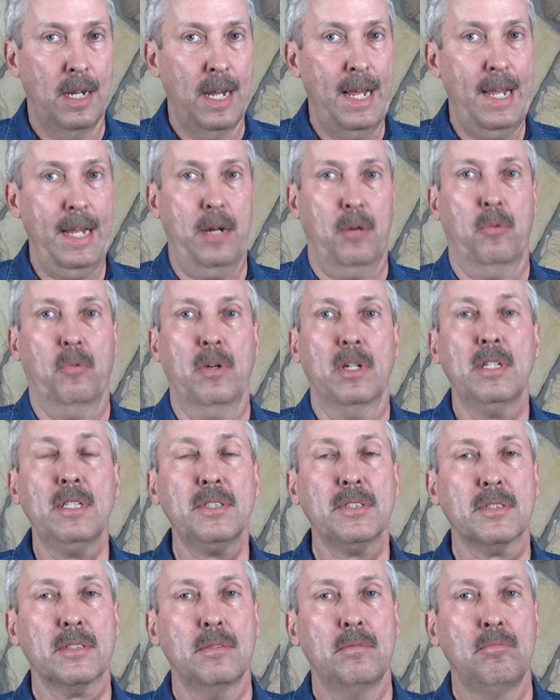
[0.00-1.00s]
At
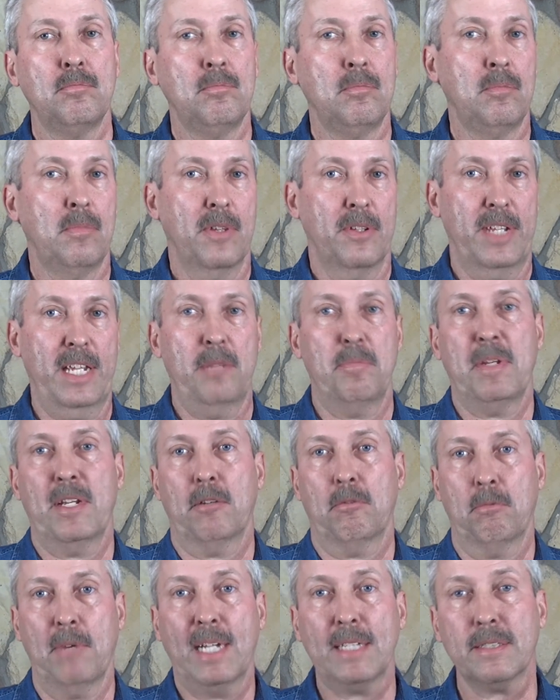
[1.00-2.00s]
worst, they'd be
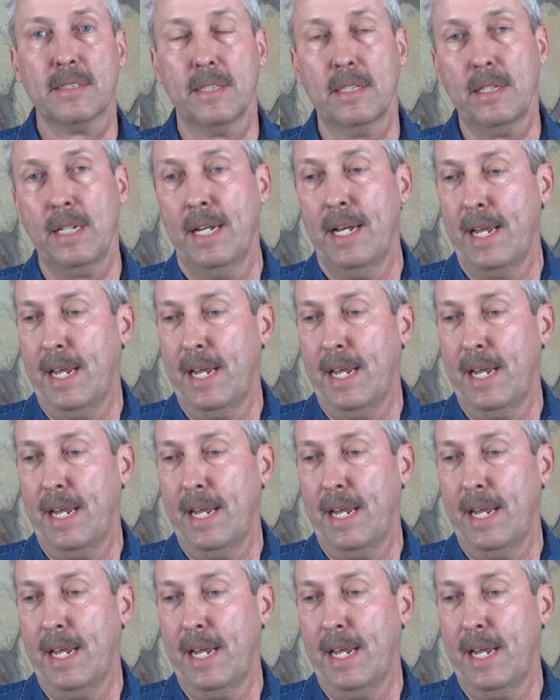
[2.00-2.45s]
arrested